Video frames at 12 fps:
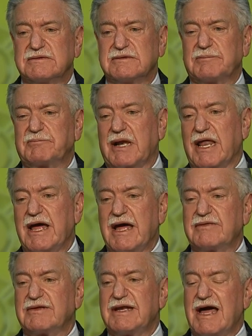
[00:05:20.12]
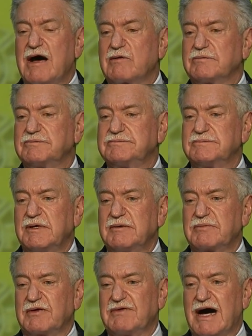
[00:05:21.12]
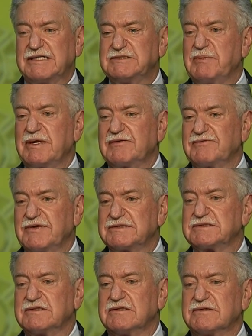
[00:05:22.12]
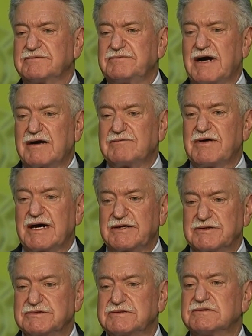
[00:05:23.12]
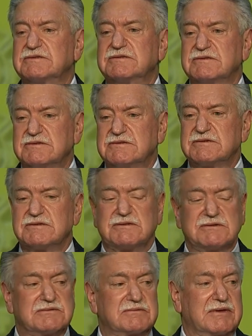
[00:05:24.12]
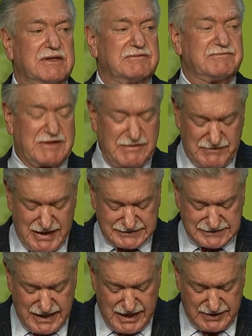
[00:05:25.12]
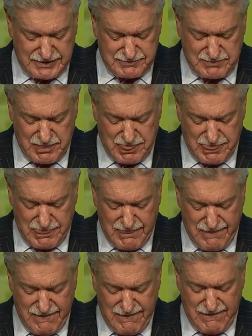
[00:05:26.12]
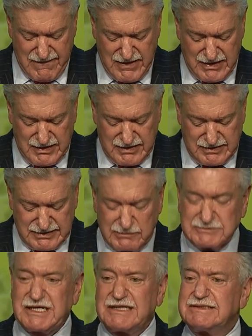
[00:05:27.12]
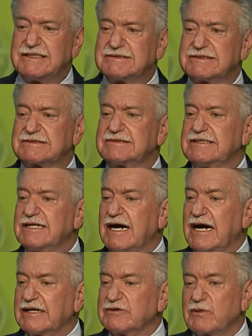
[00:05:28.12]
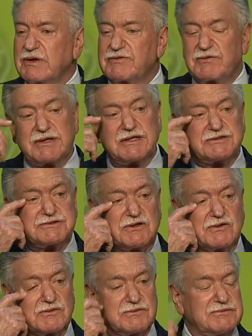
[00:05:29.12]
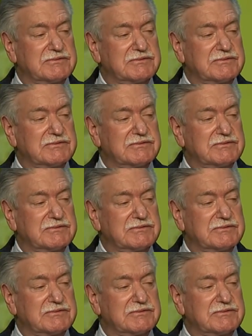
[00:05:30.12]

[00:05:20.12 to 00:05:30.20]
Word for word: the plan that now provides benefits to firefighters in Fairfax County. And that was 1969, 23 years old.